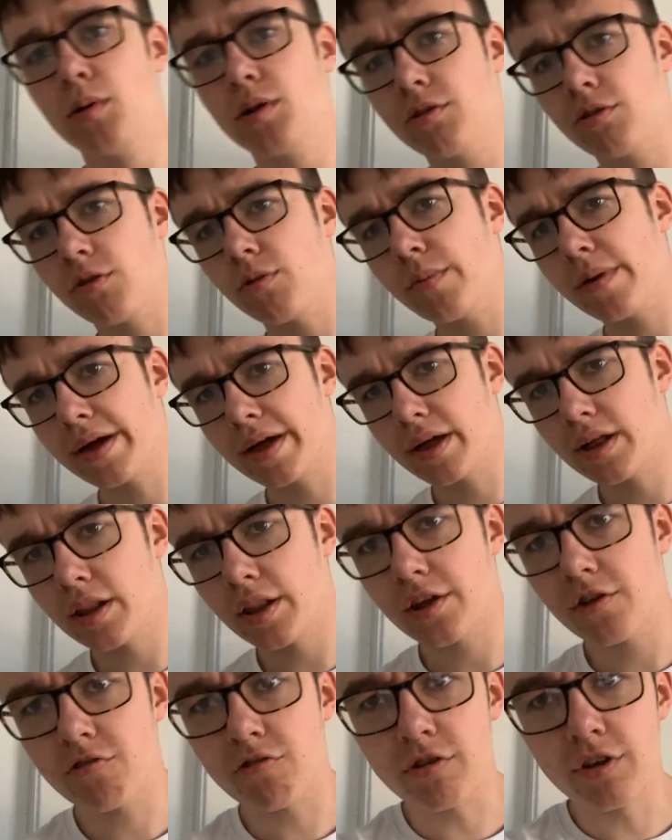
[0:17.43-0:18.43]
we'll do
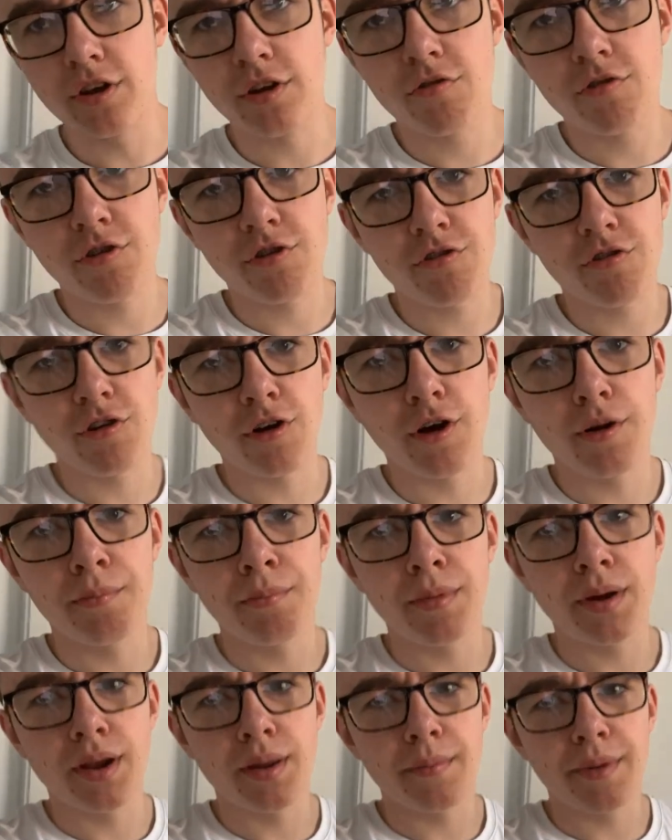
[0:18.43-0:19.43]
English literature
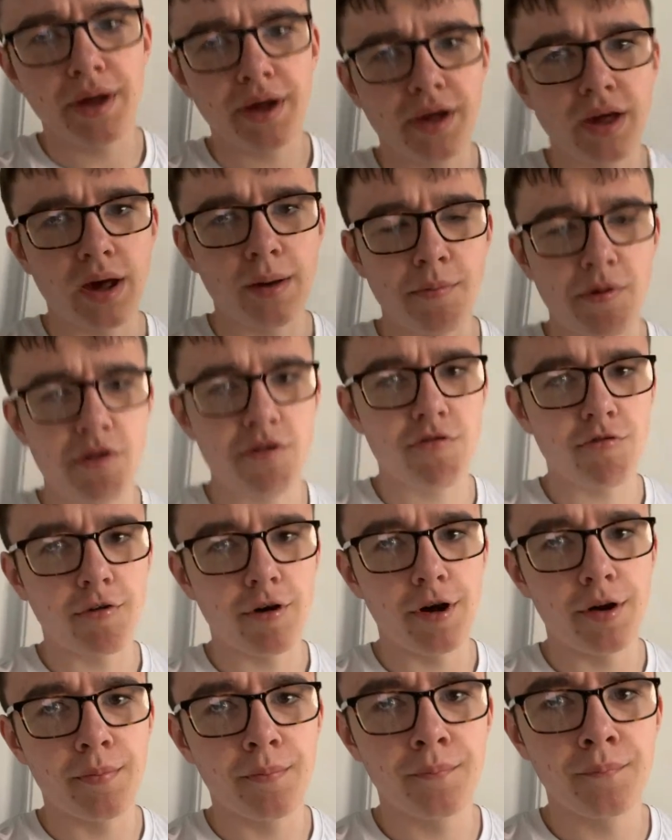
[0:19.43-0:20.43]
and a bit of
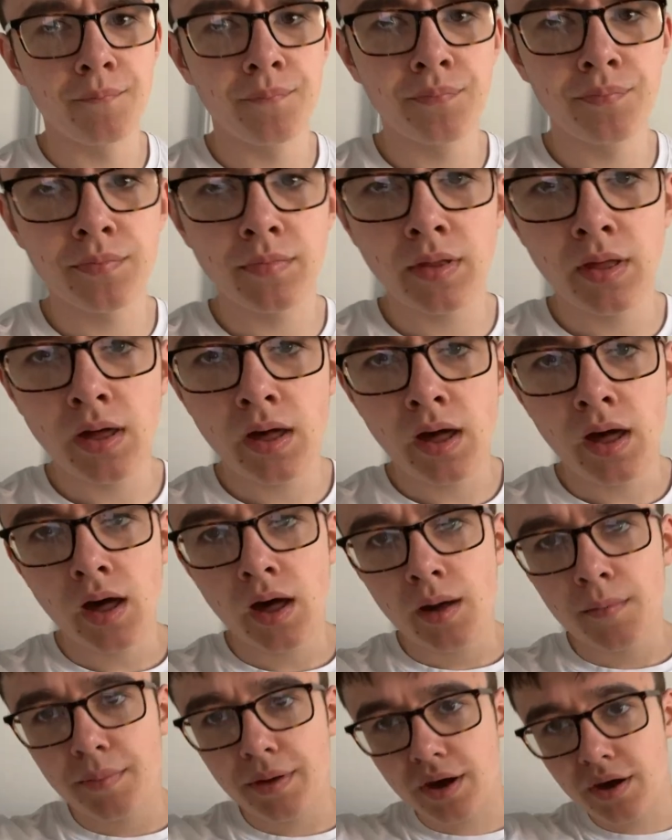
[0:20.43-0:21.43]
chemistry.
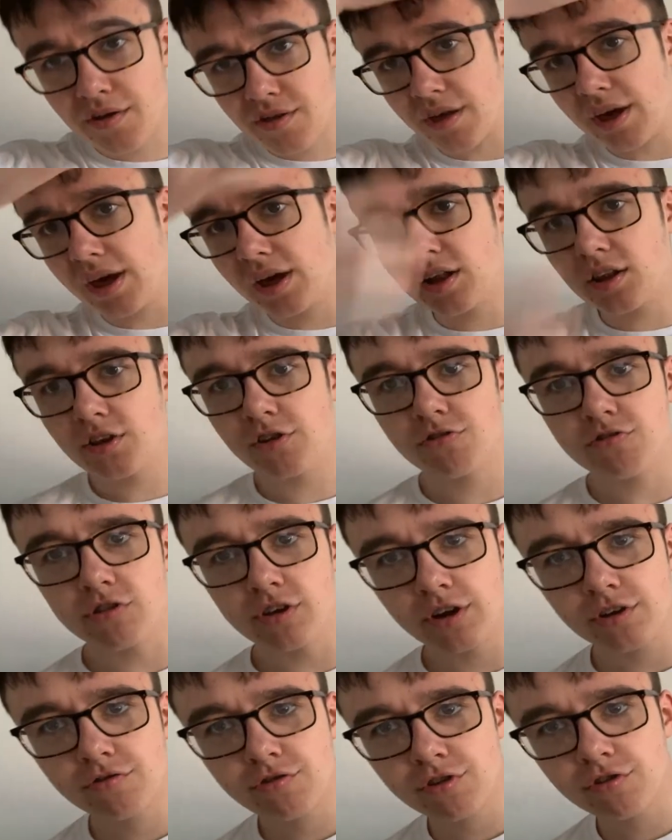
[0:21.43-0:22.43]
Because English
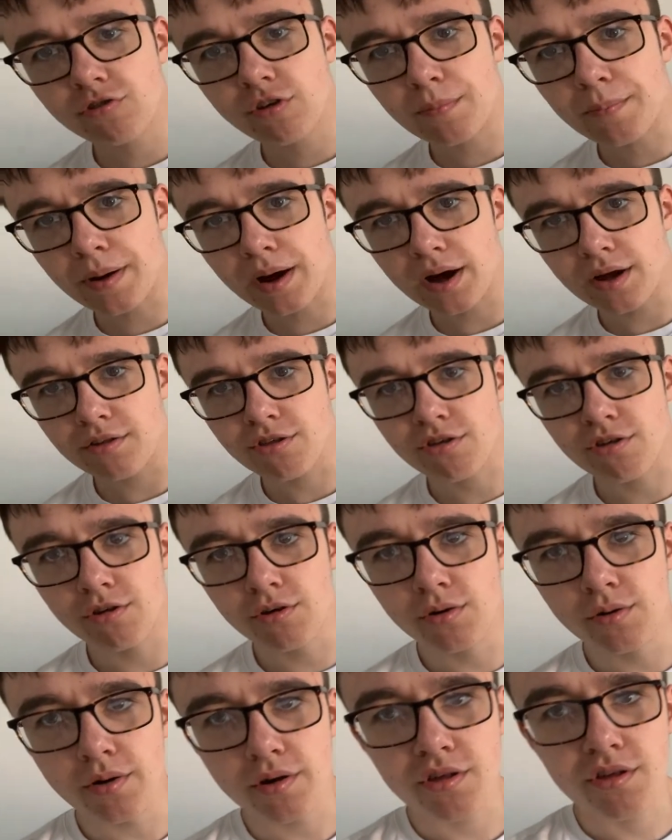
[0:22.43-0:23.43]
literature part
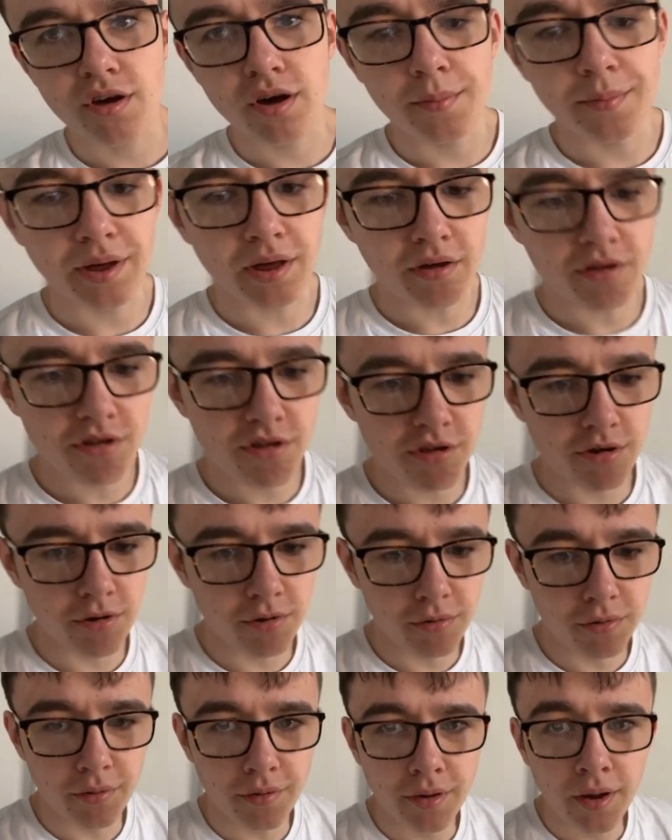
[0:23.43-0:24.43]
2 is coming
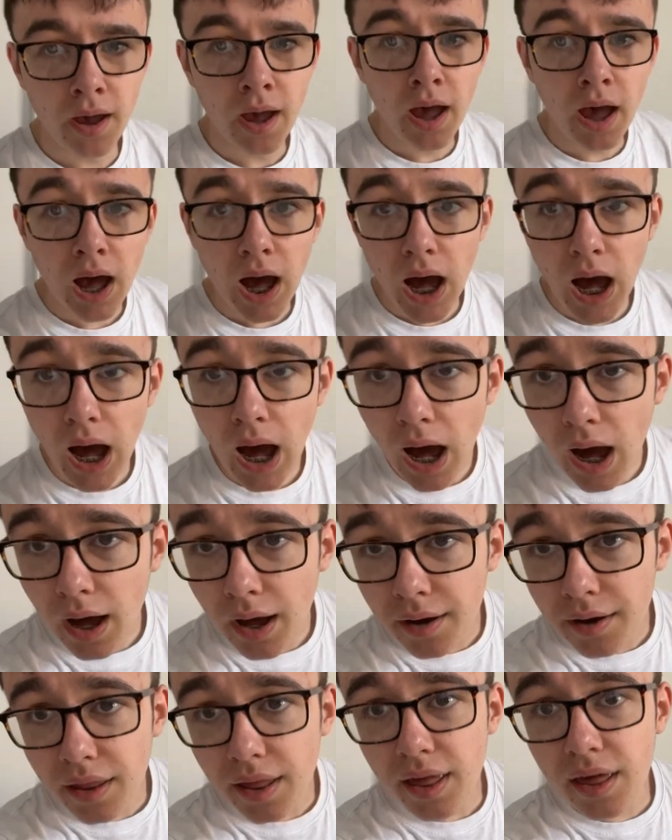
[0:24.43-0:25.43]
soon.
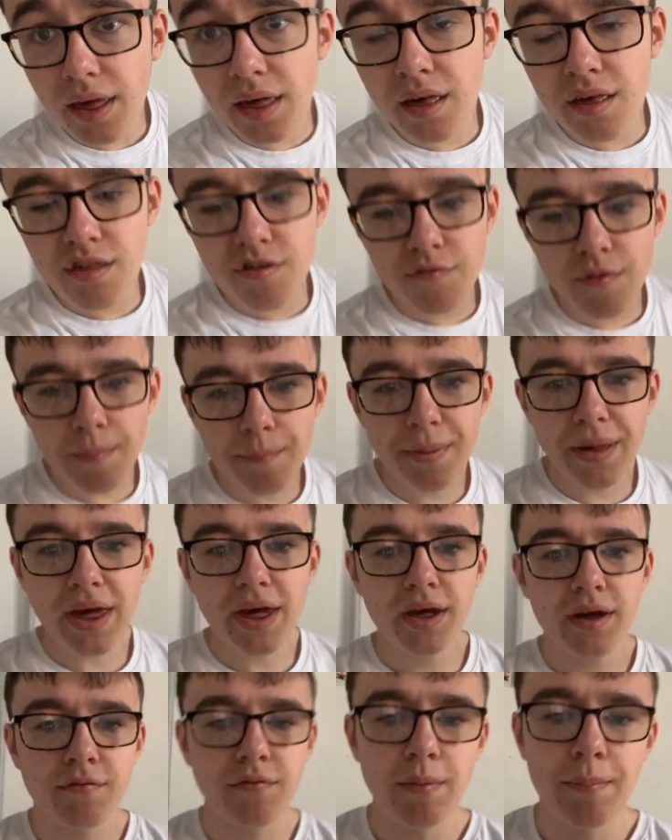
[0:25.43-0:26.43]
And it is the
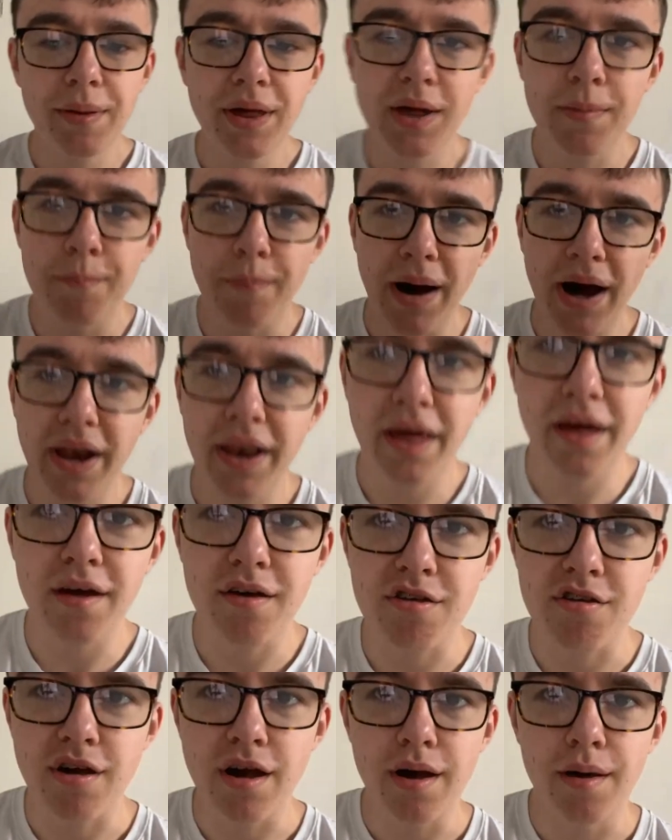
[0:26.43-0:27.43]
big, the big bad
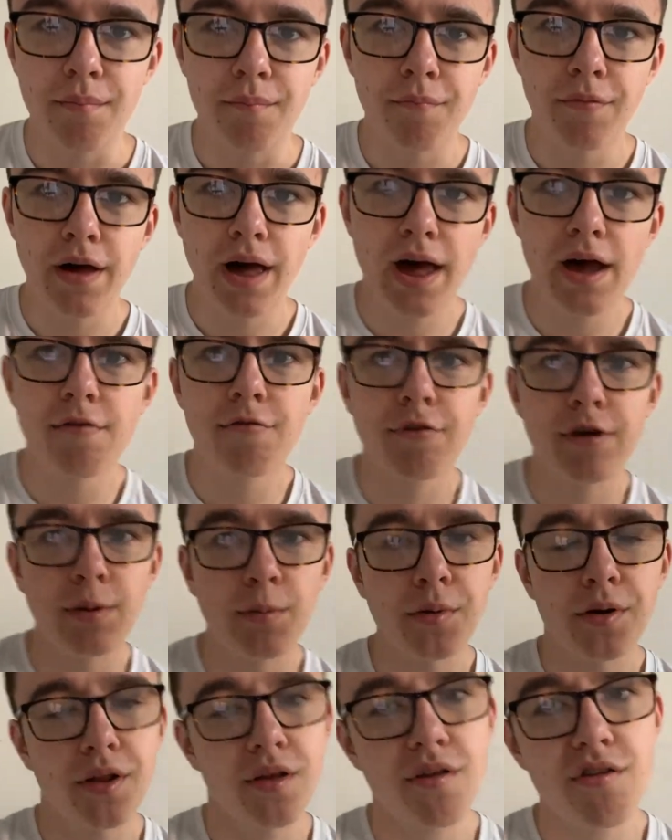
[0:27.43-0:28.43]
exam that
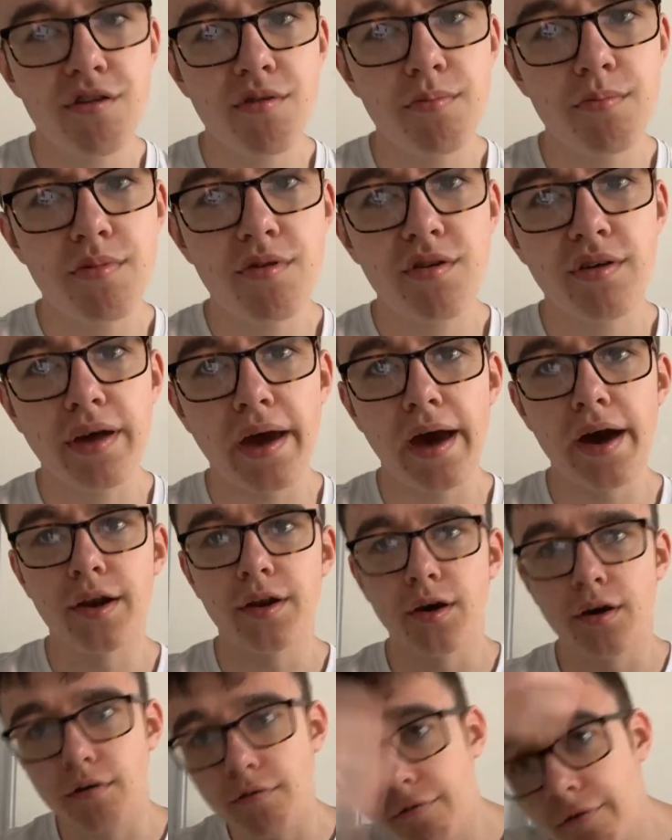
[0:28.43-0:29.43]
everyone is scared
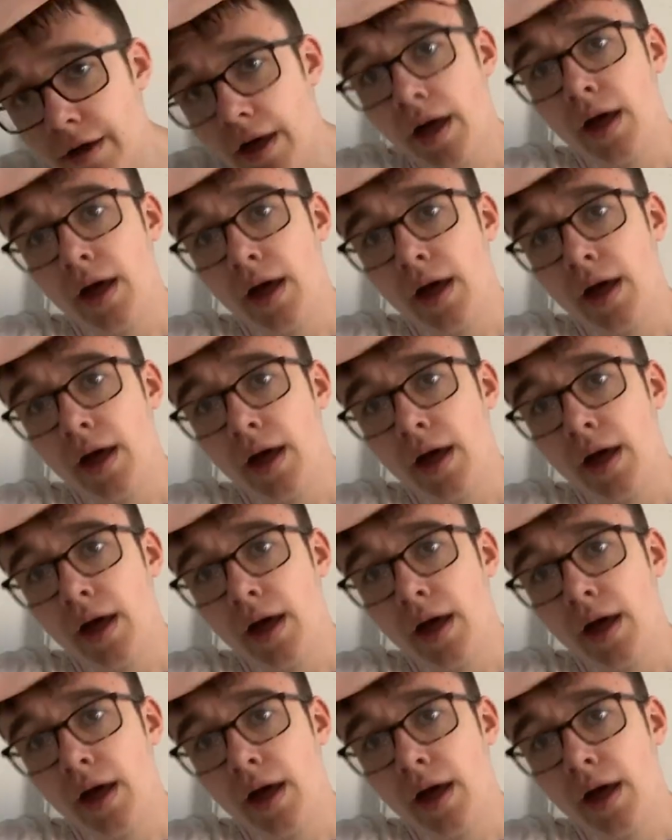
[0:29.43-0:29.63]
of.